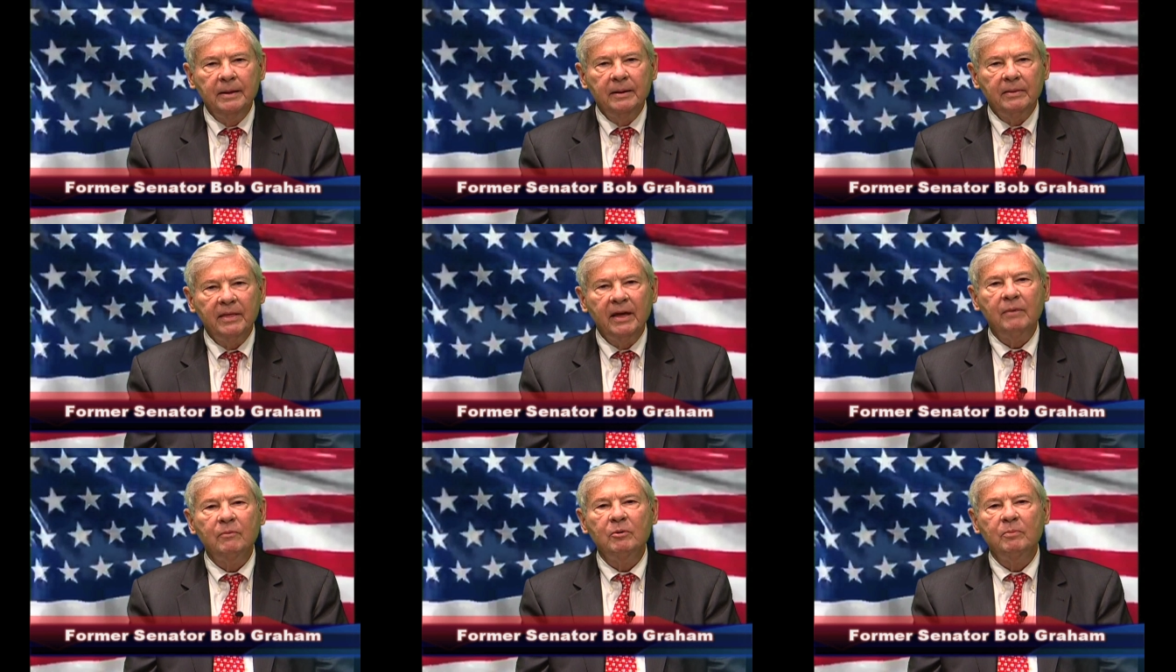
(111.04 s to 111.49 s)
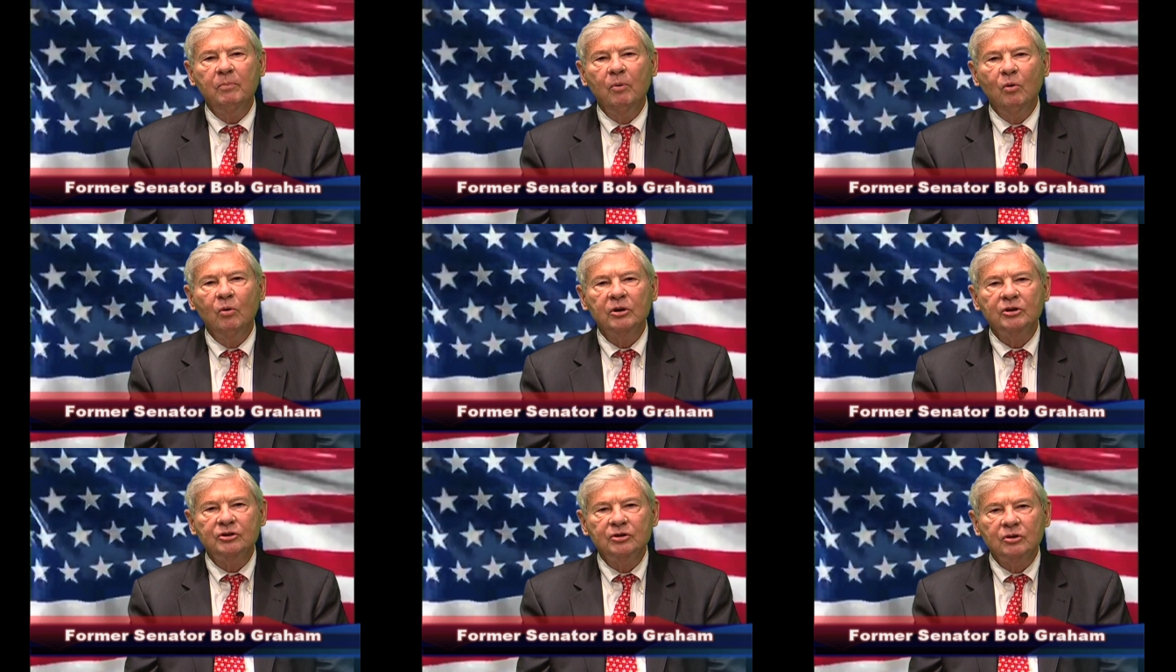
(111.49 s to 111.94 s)
That
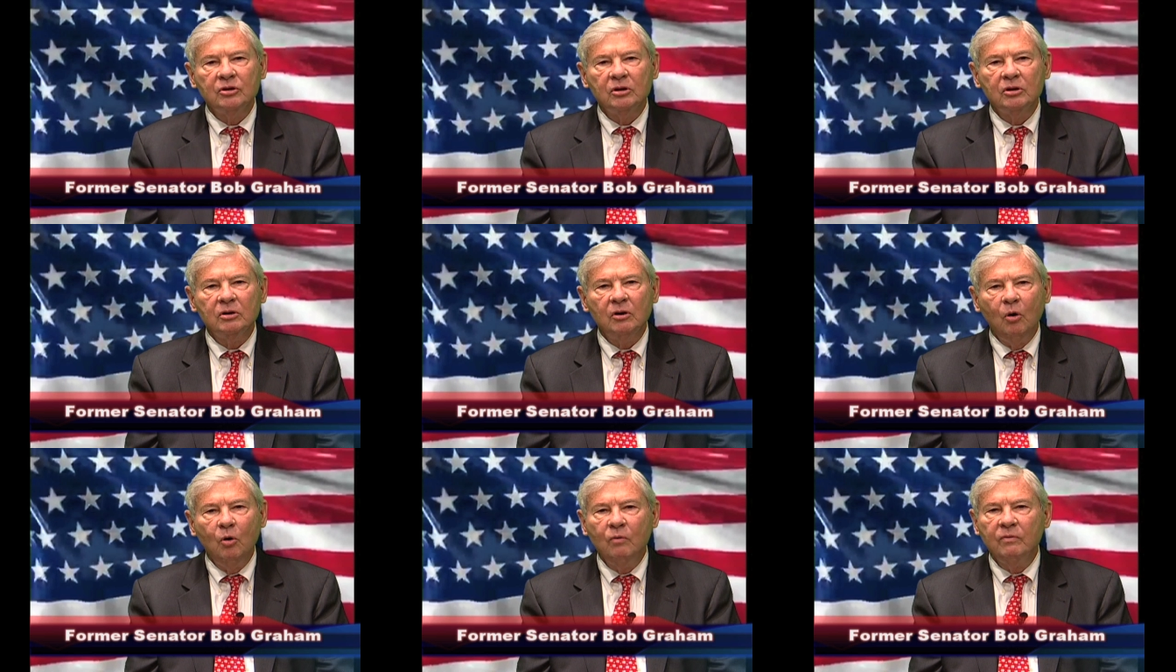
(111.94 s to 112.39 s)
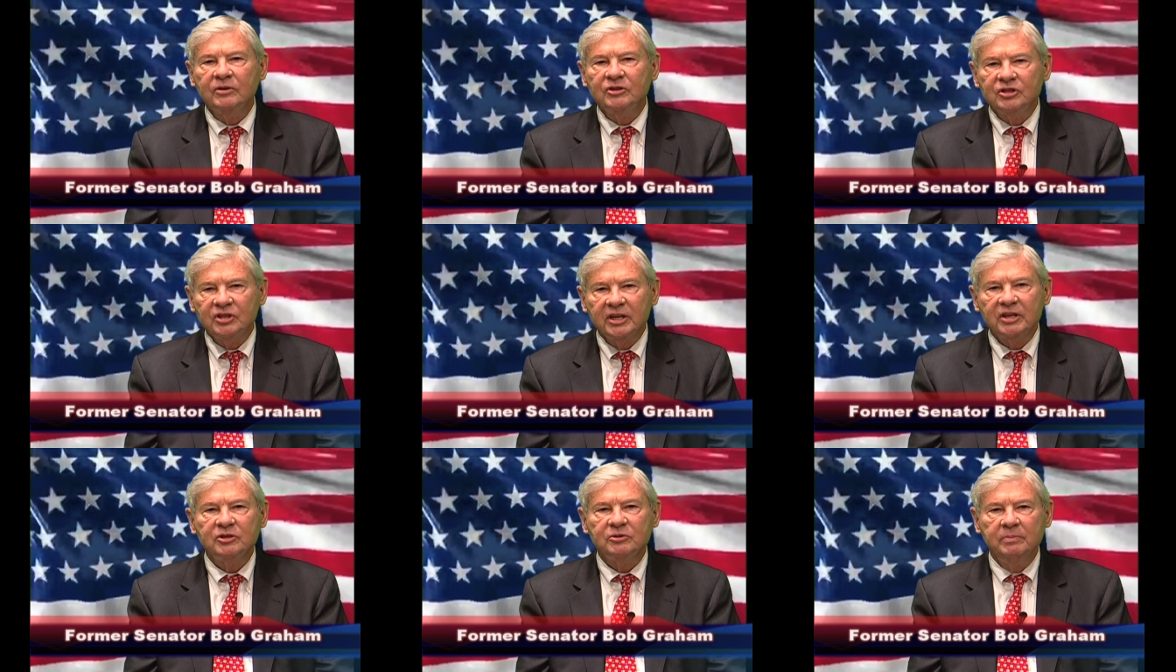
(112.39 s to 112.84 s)
report took over
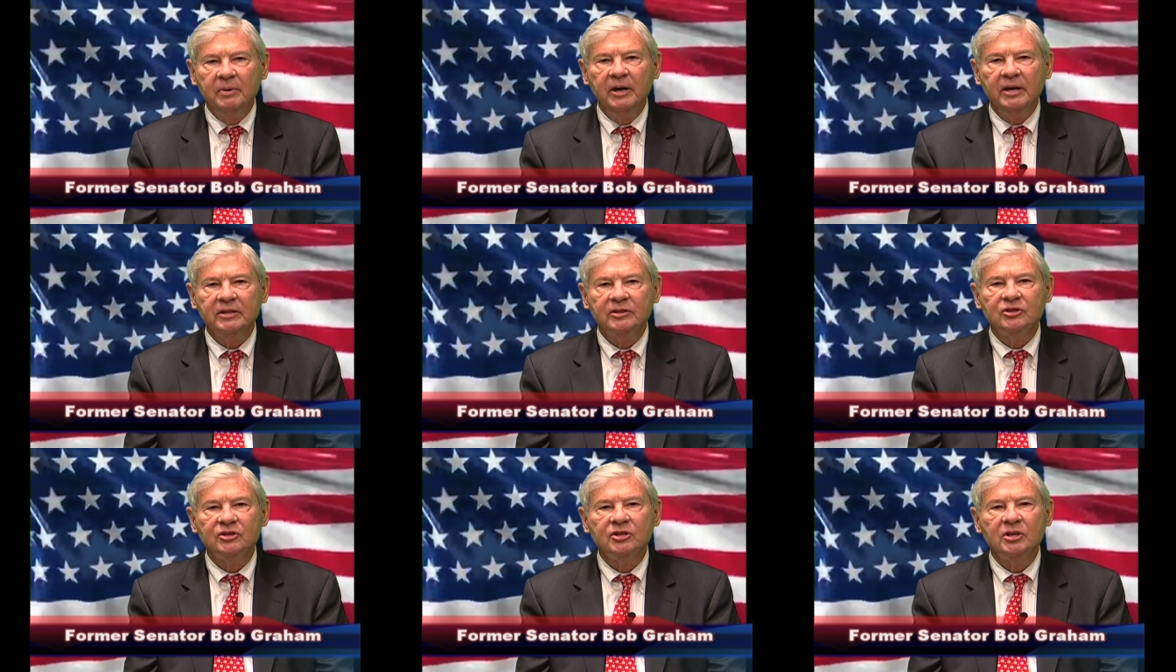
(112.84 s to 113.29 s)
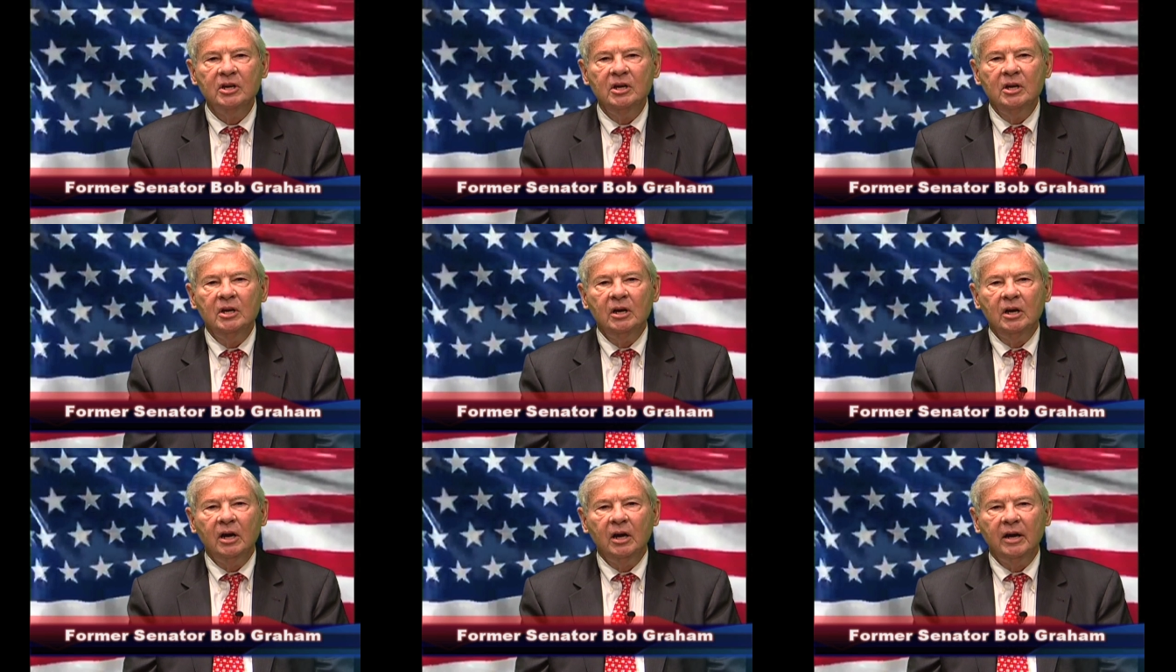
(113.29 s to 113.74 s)
6 months
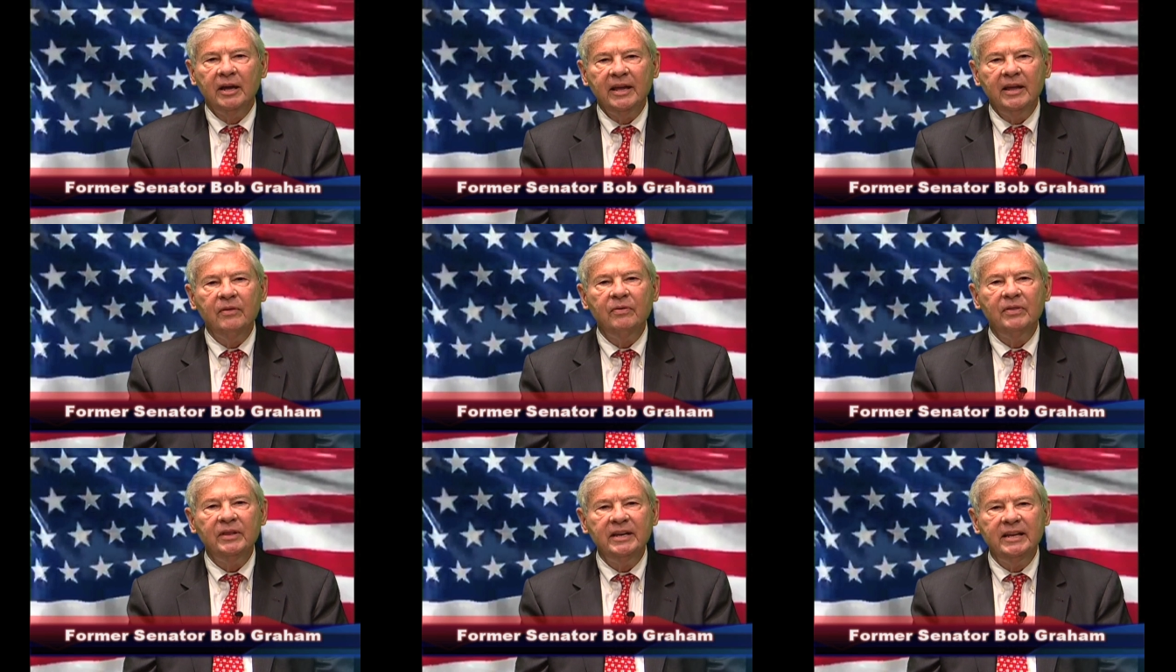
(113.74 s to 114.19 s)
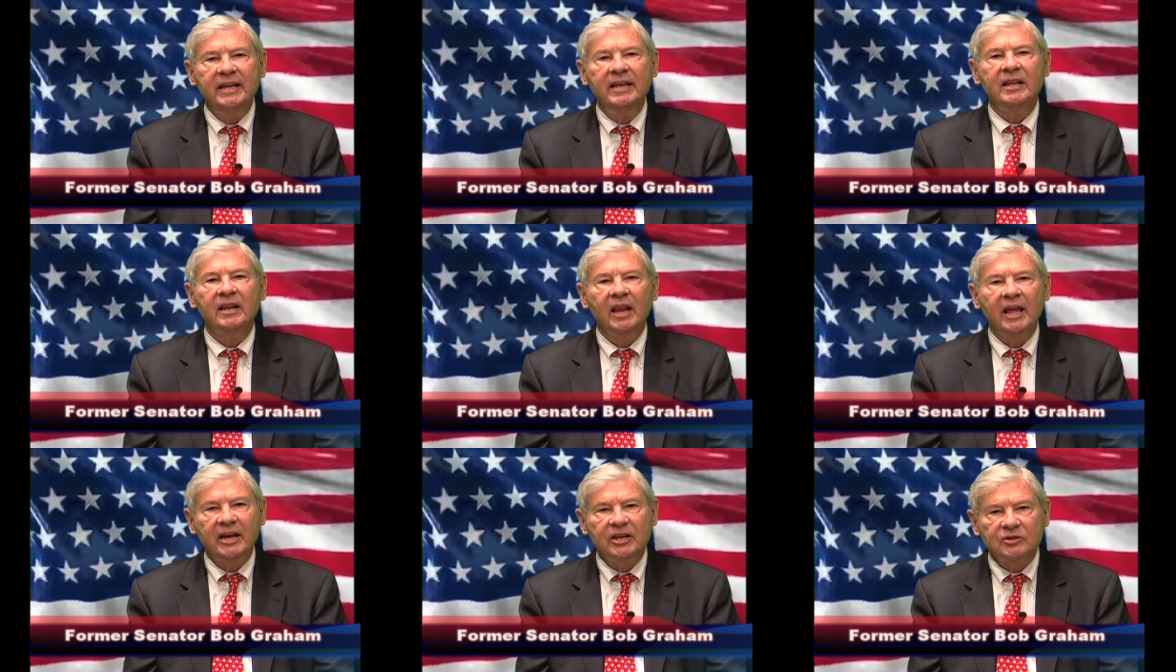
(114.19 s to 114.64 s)
in the
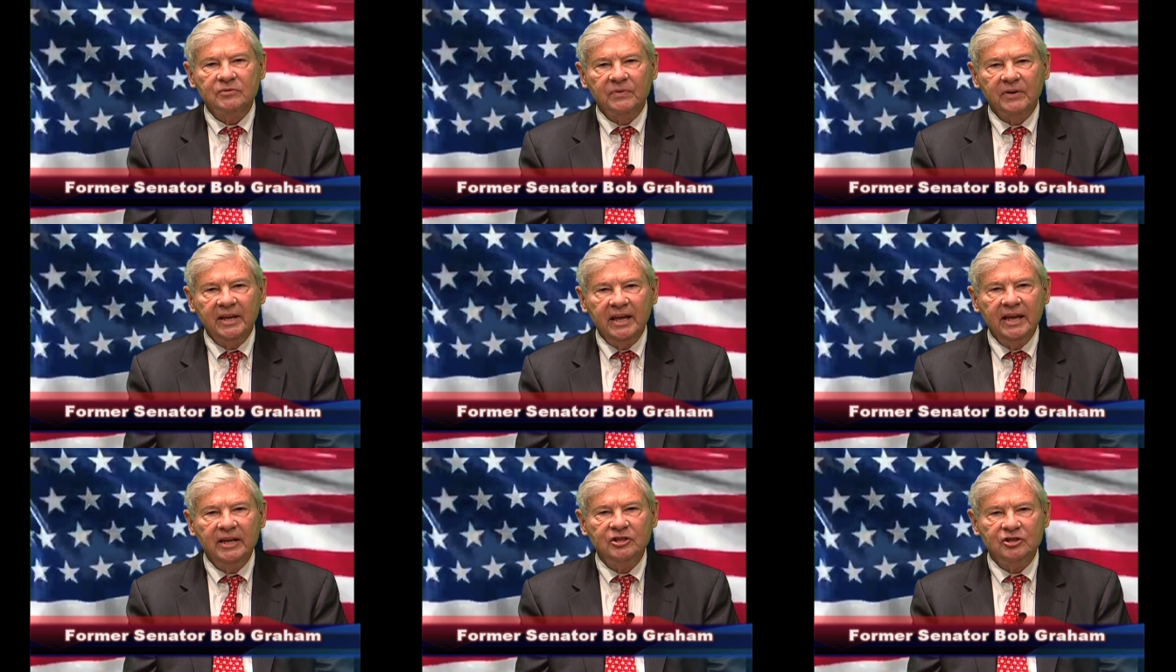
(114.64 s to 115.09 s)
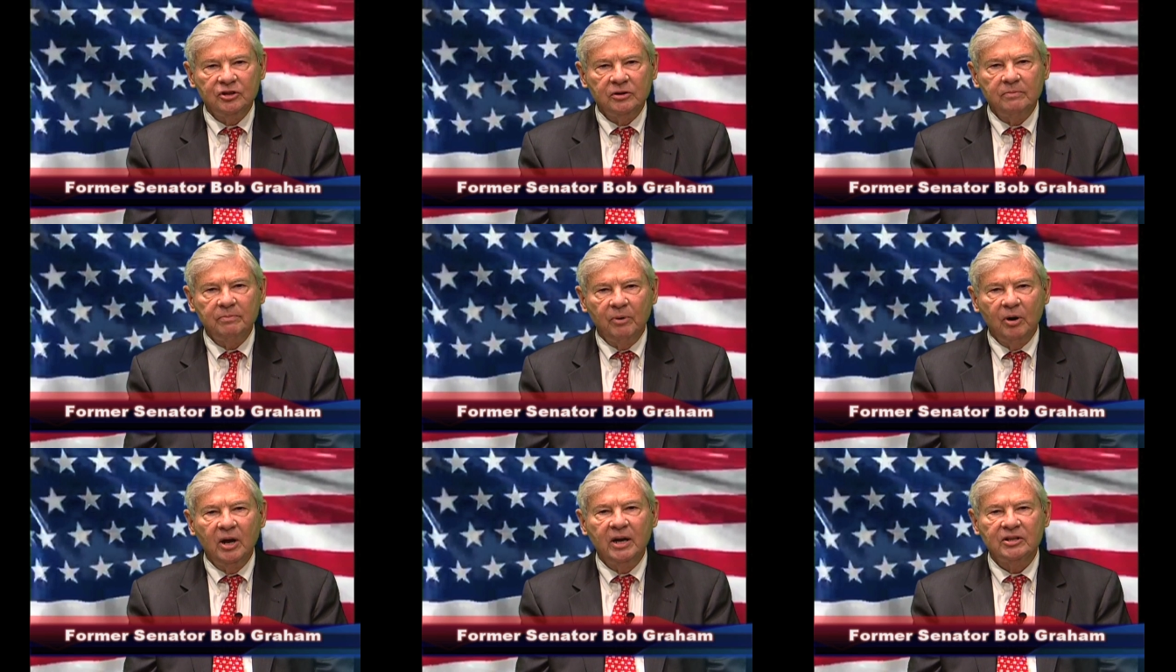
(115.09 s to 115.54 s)
declassification
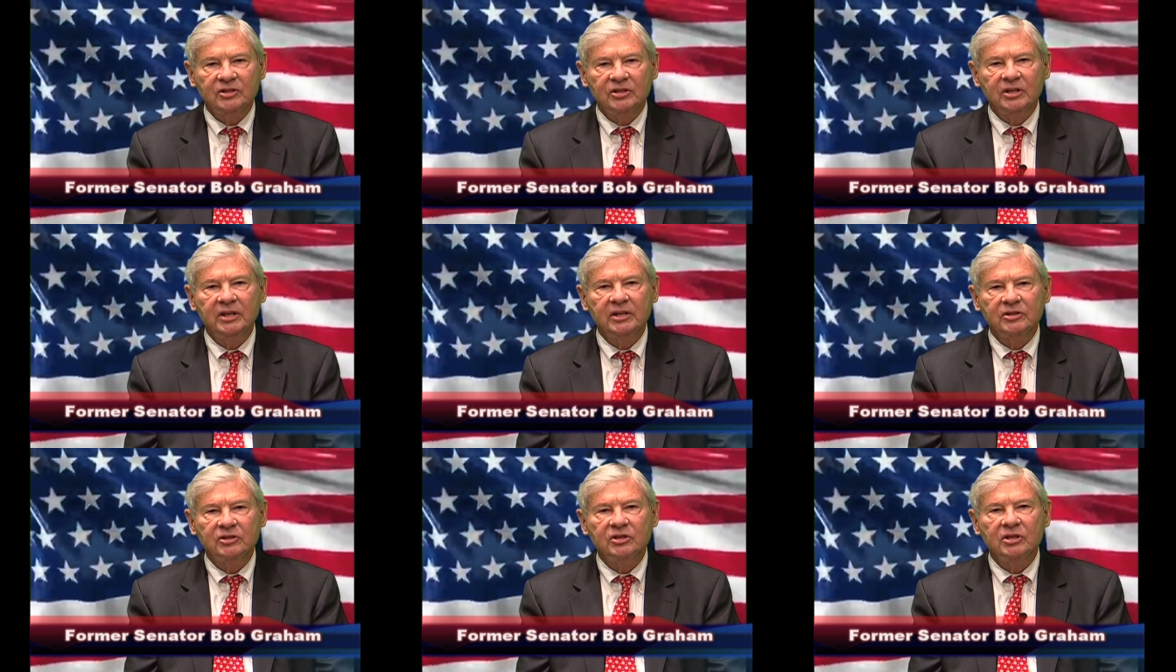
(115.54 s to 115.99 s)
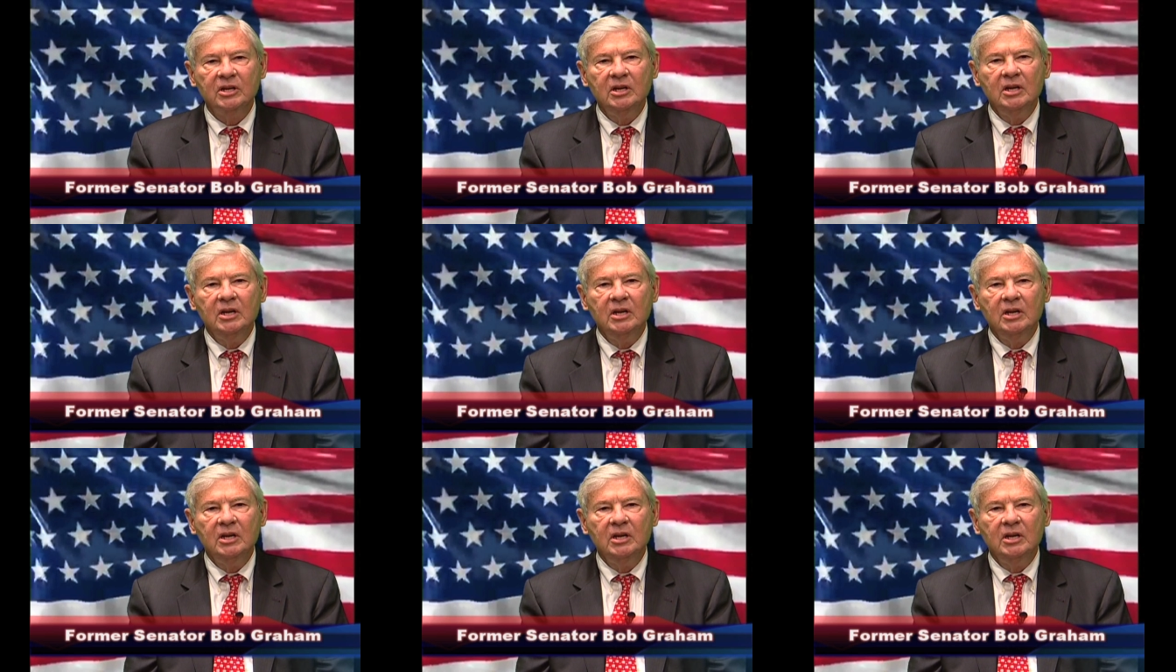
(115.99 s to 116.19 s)
process,